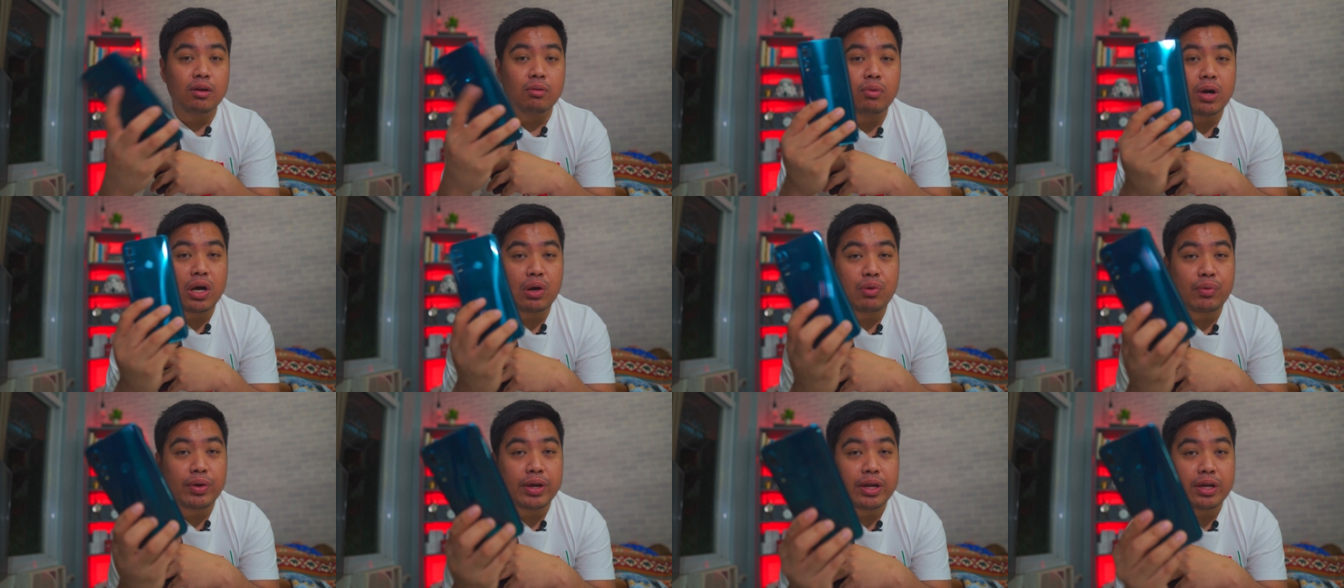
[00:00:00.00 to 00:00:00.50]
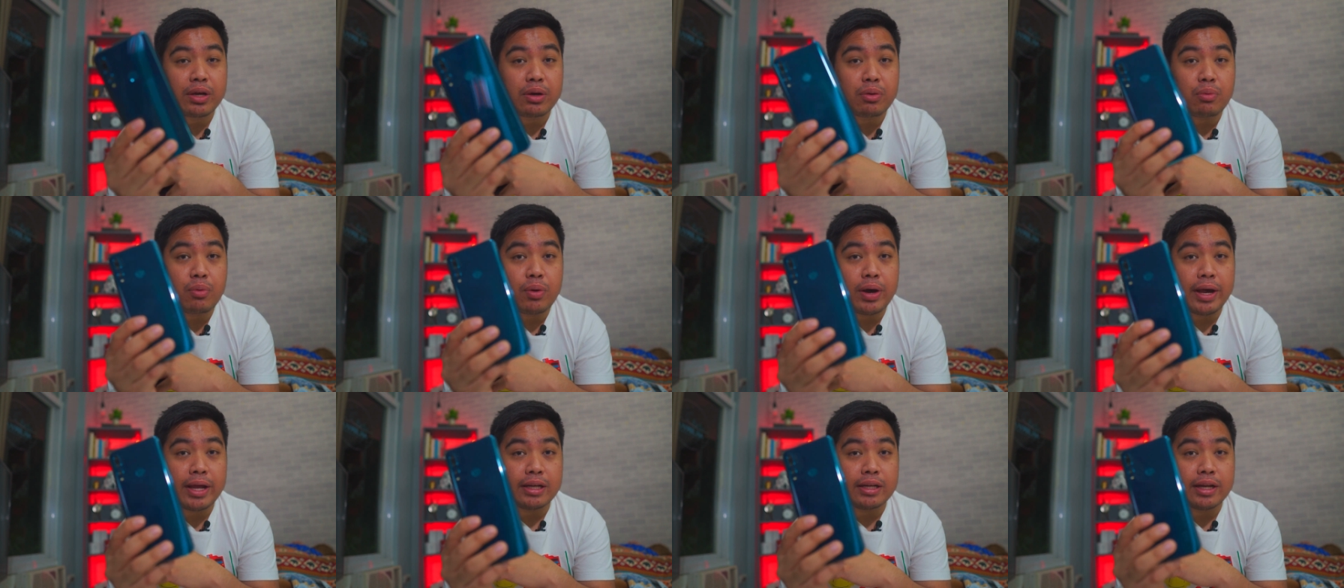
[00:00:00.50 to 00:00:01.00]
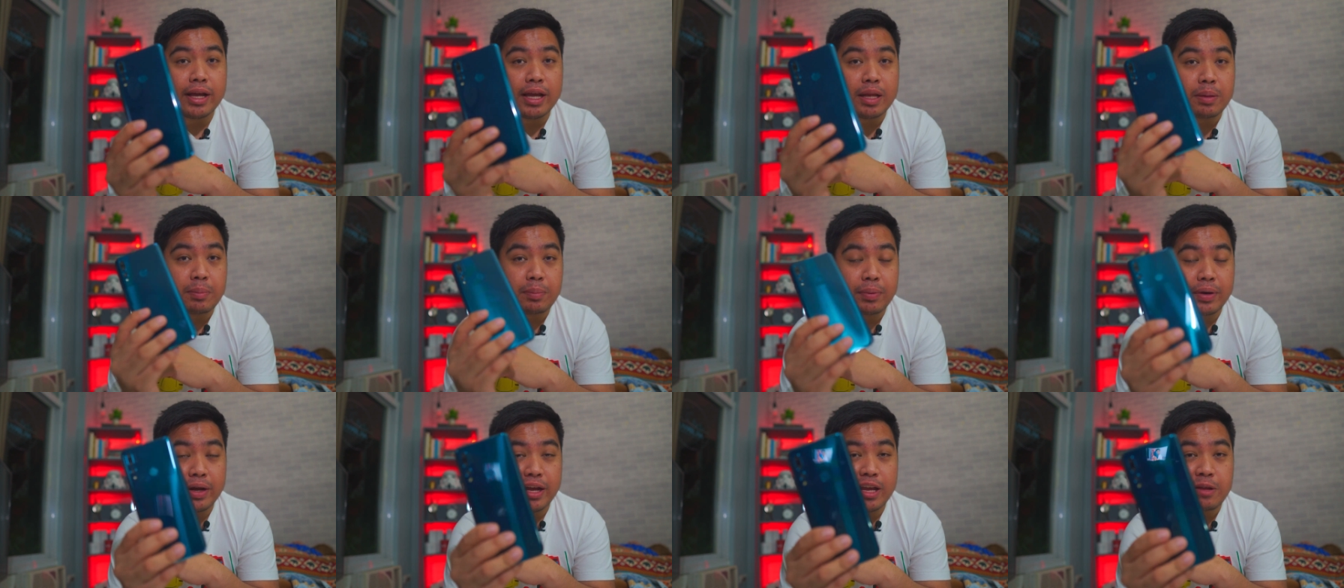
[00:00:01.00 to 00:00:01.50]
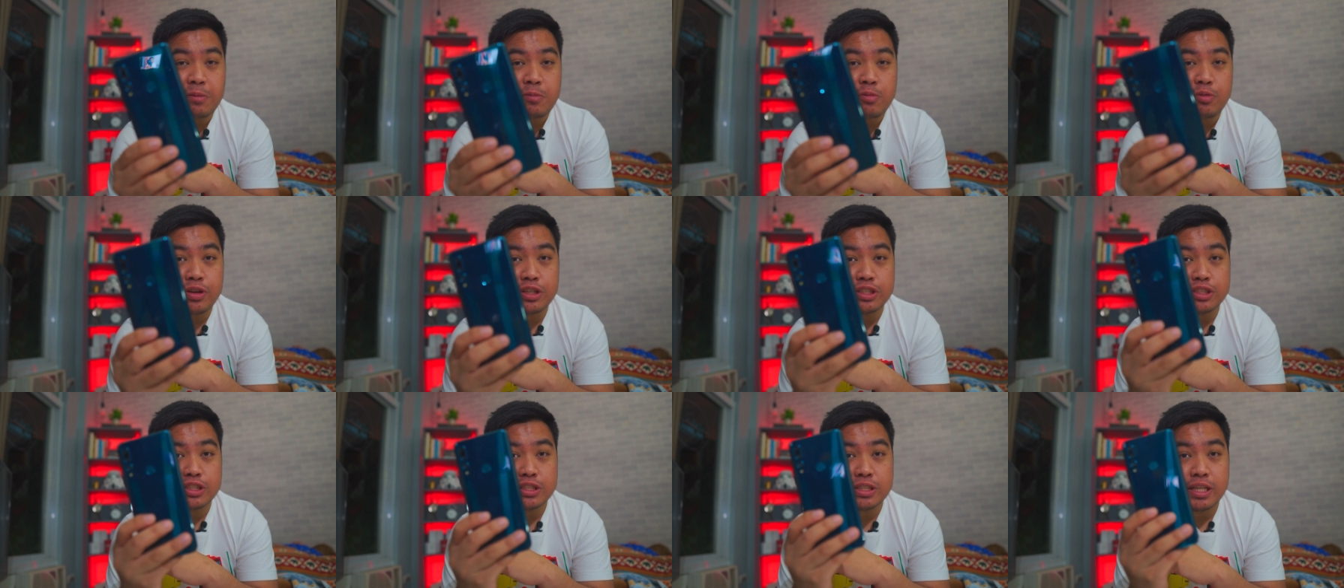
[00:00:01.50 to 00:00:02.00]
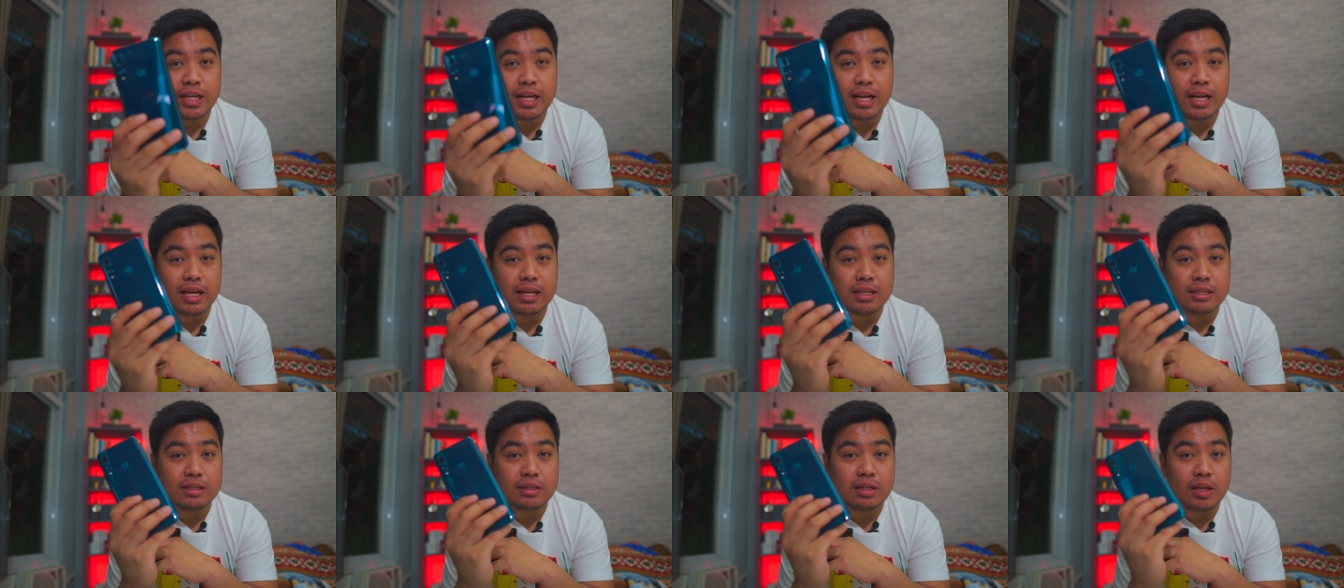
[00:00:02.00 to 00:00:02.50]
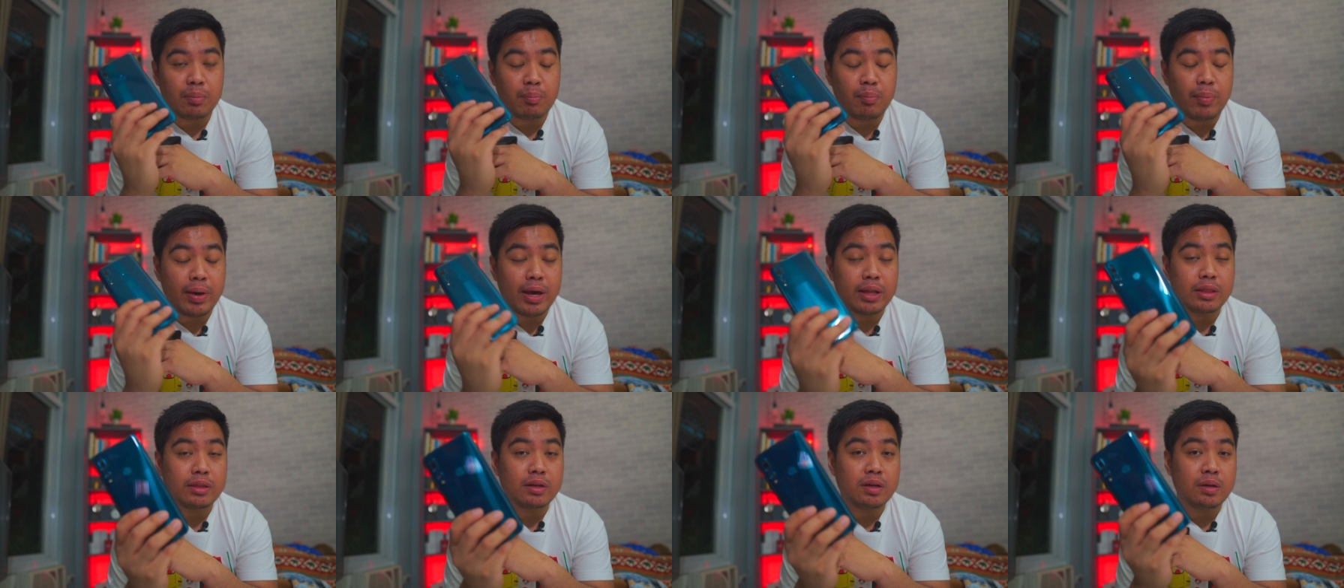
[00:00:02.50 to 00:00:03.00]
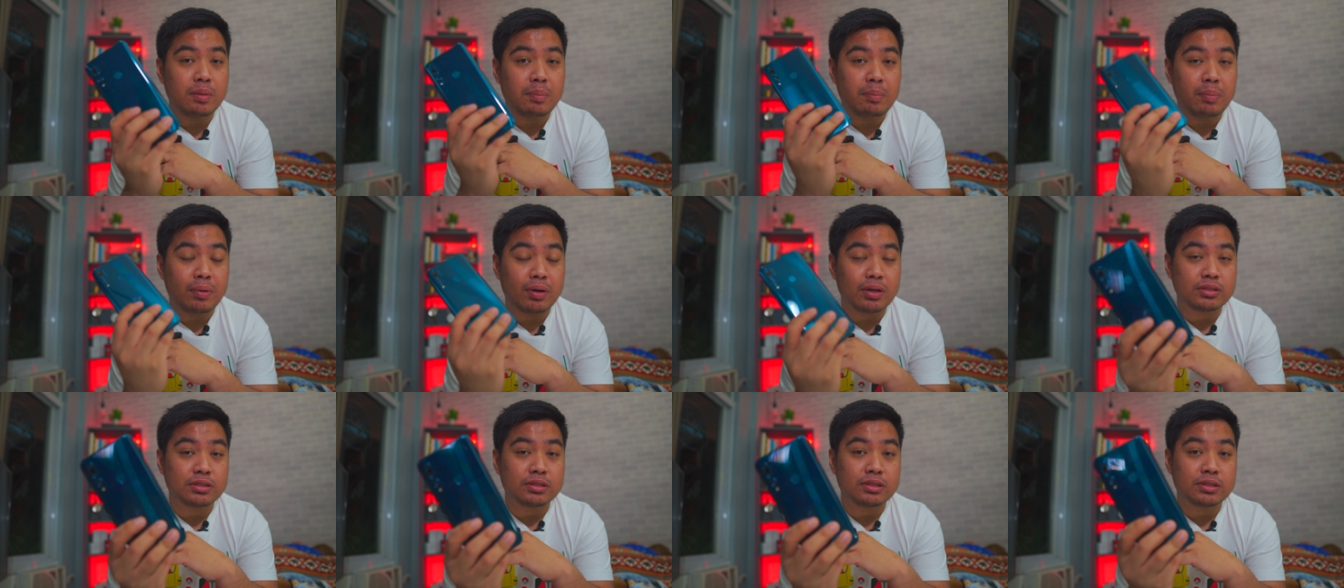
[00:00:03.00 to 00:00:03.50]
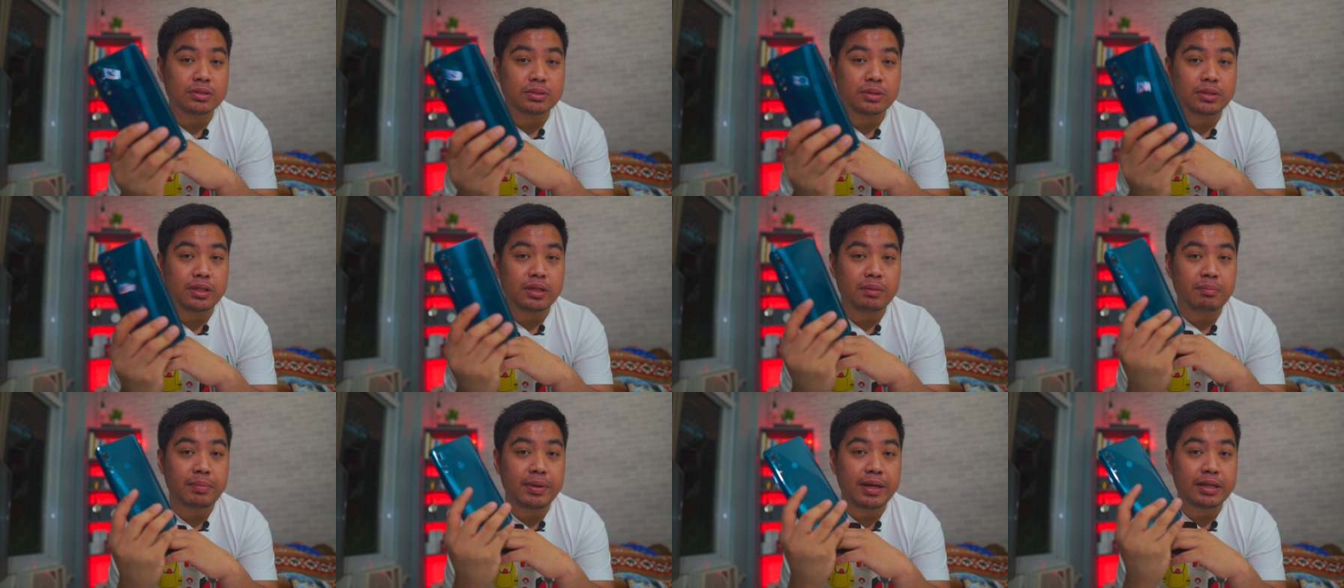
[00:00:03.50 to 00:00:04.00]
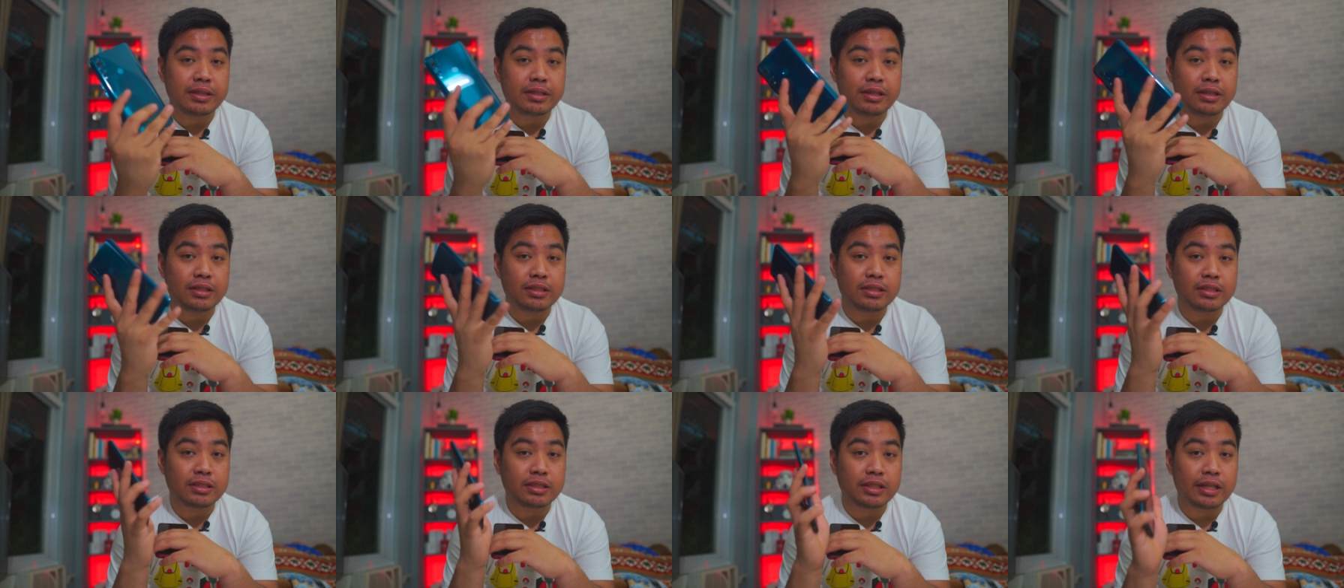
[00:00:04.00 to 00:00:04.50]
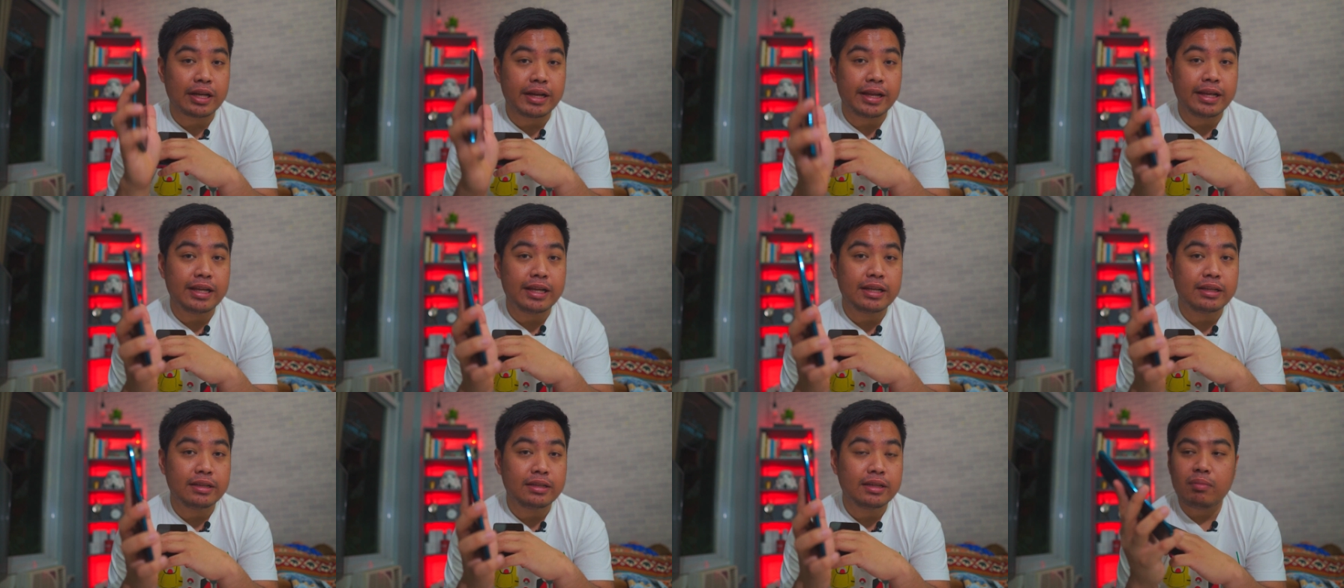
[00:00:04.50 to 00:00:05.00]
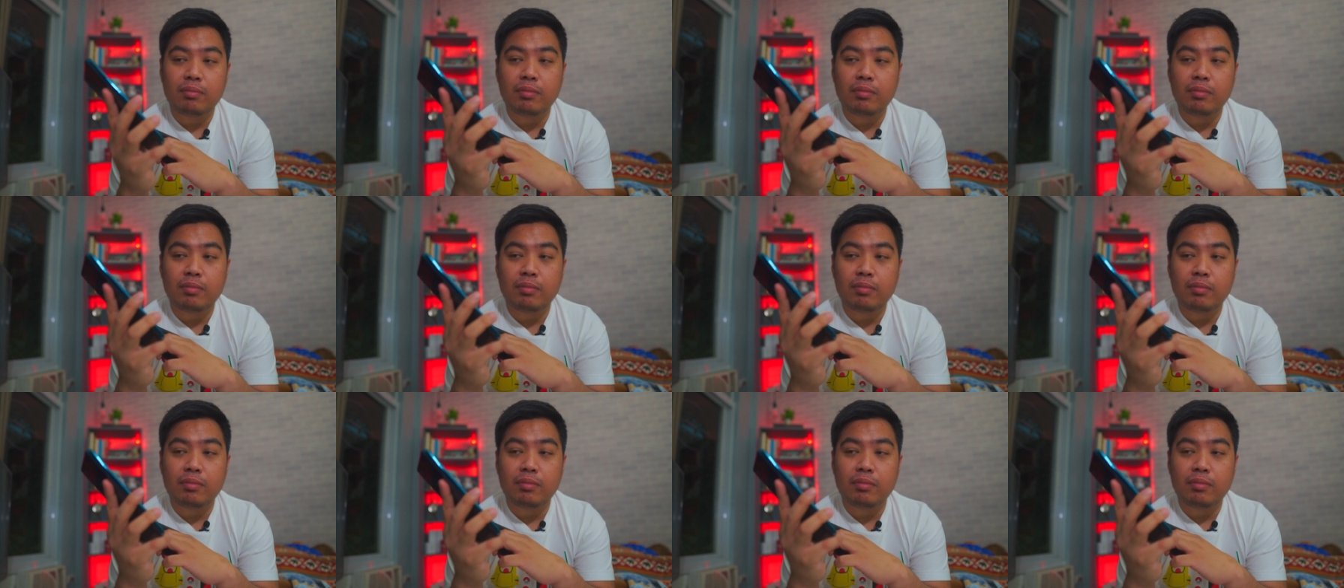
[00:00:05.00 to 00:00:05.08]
Huawei Y9 Prime, which has a better processor, better screen,